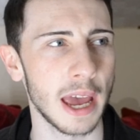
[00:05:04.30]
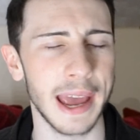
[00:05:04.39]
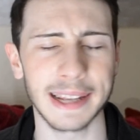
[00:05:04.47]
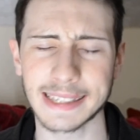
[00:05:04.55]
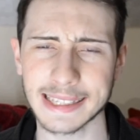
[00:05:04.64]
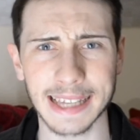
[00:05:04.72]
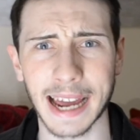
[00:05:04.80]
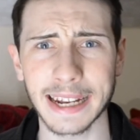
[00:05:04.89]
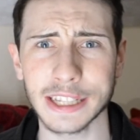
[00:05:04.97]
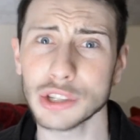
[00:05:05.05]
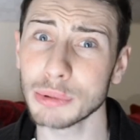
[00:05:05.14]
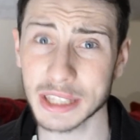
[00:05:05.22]
it
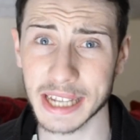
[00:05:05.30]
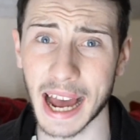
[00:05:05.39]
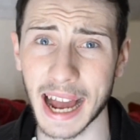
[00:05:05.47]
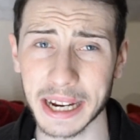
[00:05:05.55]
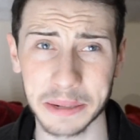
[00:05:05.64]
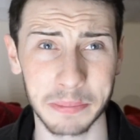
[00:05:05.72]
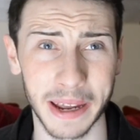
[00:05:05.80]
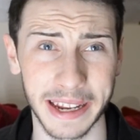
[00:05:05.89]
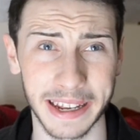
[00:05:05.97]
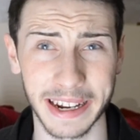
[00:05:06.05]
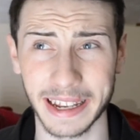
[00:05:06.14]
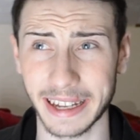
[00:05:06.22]
decided to attack me
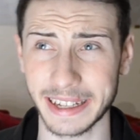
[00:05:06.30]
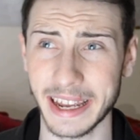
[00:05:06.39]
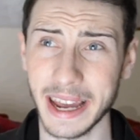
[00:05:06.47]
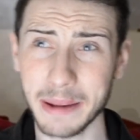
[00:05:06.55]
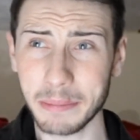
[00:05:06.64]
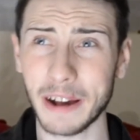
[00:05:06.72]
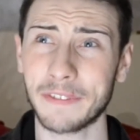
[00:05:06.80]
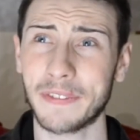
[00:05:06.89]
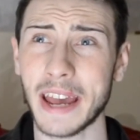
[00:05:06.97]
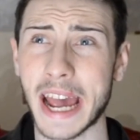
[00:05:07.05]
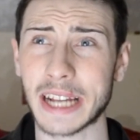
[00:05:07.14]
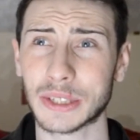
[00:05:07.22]
and it like hit my
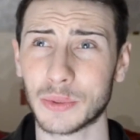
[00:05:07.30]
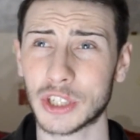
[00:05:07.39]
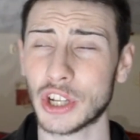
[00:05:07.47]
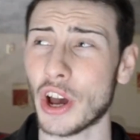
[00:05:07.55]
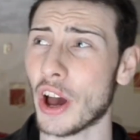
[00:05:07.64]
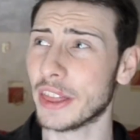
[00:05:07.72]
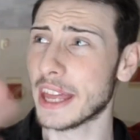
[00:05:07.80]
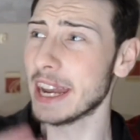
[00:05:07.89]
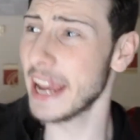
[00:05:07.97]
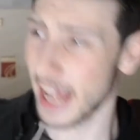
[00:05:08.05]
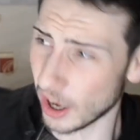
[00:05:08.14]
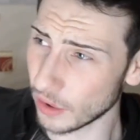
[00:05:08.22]
face, which hurt, then
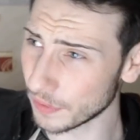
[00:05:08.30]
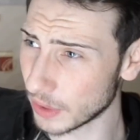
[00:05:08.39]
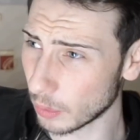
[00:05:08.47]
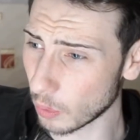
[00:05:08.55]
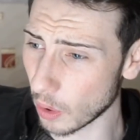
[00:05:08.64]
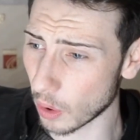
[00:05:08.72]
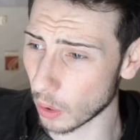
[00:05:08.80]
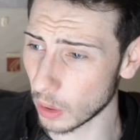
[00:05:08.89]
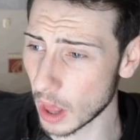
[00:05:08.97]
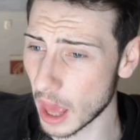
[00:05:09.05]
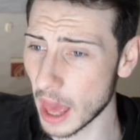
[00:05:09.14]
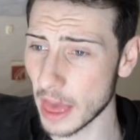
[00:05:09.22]
hit off the wall,
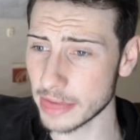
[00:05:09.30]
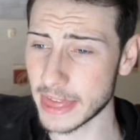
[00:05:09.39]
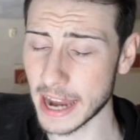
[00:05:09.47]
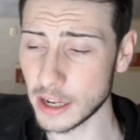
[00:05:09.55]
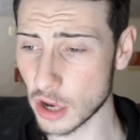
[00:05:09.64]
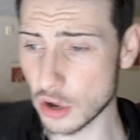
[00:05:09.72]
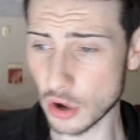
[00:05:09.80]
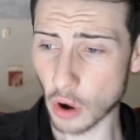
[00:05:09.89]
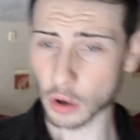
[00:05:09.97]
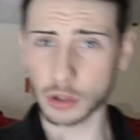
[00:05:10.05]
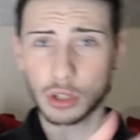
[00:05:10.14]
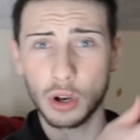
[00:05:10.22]
then
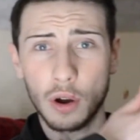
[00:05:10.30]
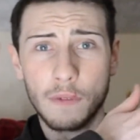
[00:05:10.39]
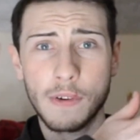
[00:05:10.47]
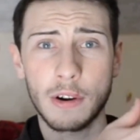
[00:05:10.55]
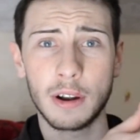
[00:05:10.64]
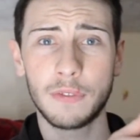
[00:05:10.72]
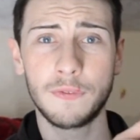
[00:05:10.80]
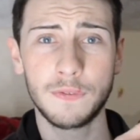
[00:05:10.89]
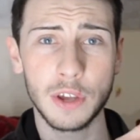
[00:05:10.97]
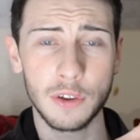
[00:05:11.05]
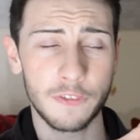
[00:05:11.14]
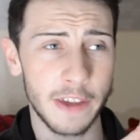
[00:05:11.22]
knocked over a
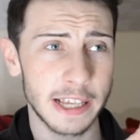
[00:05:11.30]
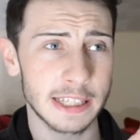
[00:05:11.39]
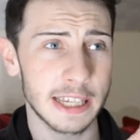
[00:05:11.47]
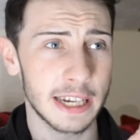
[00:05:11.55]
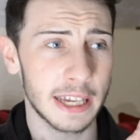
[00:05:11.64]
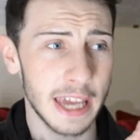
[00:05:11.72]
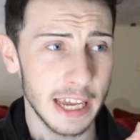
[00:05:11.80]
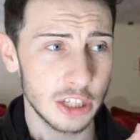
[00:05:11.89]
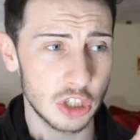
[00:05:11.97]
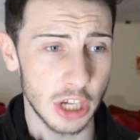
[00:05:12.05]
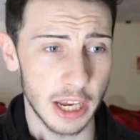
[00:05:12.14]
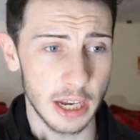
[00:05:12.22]
few things in the
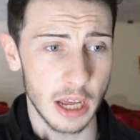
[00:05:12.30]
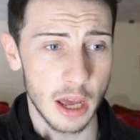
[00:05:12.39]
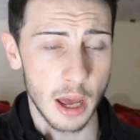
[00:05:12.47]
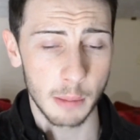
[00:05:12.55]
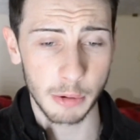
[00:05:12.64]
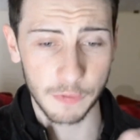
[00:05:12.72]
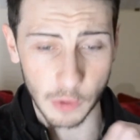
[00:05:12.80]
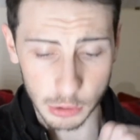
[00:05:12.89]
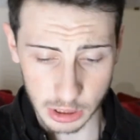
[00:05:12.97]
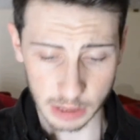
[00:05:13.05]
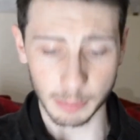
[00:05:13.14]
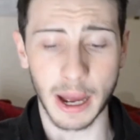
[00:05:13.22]
kitchen before
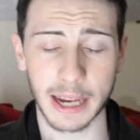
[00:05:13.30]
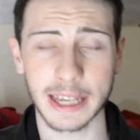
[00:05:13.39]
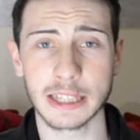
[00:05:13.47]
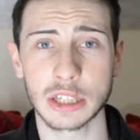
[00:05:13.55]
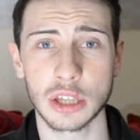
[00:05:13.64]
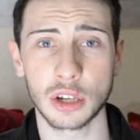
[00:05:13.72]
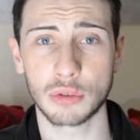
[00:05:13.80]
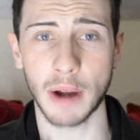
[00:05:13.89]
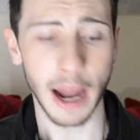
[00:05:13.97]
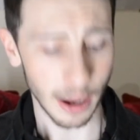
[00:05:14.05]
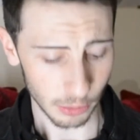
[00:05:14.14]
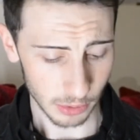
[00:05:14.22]
smacking to the
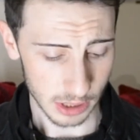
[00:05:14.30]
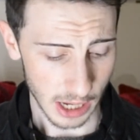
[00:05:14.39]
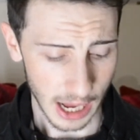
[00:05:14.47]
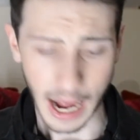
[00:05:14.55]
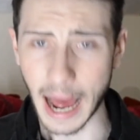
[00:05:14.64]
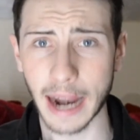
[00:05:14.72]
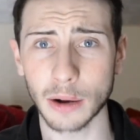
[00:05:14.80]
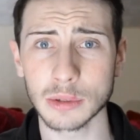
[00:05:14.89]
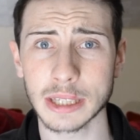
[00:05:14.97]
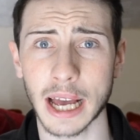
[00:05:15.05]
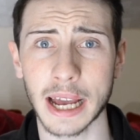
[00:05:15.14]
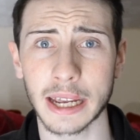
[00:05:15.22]
ground. And I
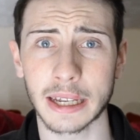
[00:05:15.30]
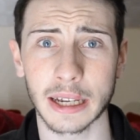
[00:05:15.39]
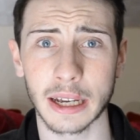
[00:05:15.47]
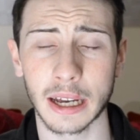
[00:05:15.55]
was like,